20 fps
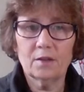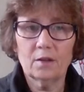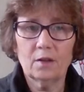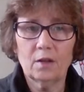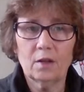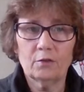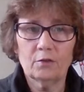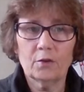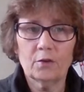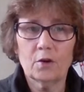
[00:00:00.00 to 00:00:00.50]
a
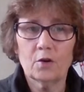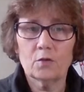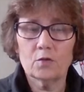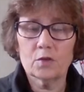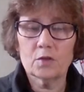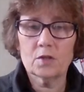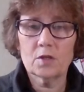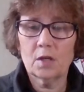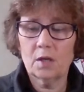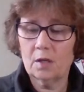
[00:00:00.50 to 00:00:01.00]
life
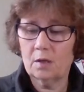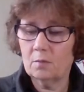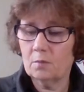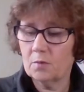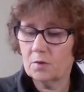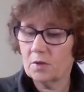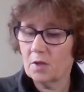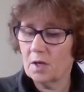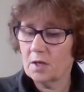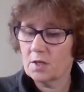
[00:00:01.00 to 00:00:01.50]
coach and
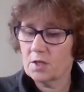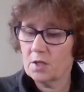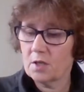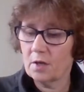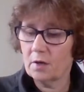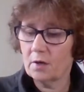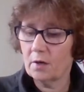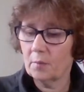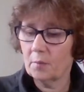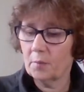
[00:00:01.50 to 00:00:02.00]
massage
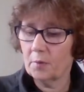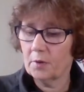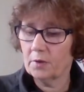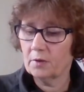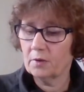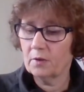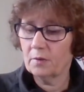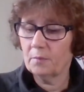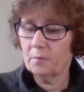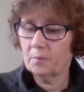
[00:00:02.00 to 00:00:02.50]

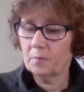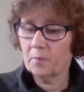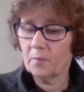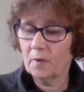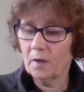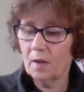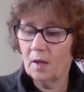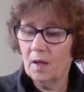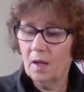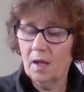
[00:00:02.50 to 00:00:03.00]
therapist,
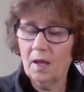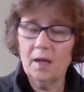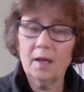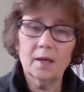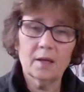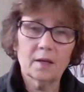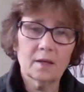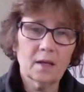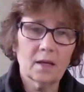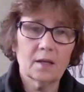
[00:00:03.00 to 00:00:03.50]

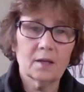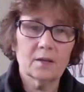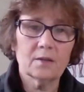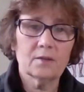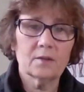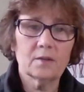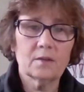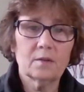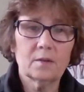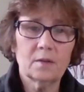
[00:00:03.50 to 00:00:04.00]
and
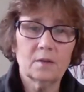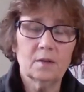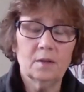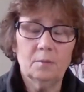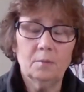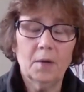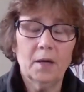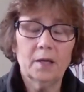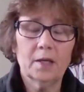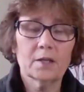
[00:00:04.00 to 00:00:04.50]
as
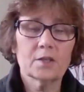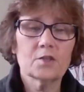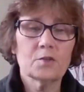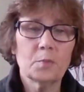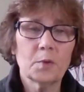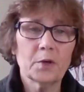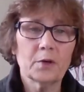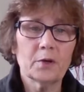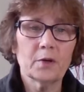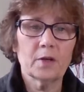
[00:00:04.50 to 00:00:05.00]
in my
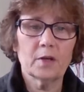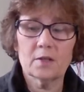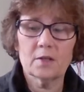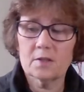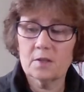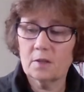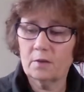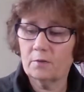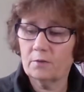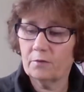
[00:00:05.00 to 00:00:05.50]

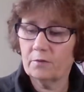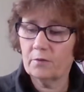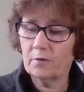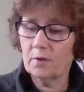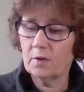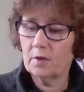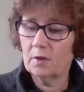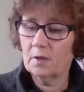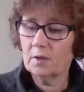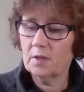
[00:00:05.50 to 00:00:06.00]
experience of
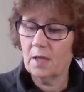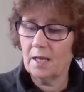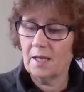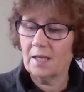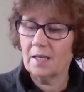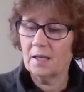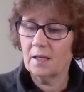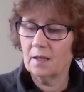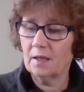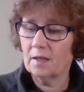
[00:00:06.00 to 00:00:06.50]

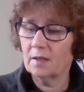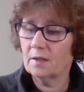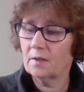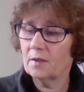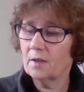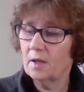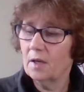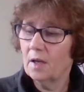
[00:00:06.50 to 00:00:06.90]
taking it.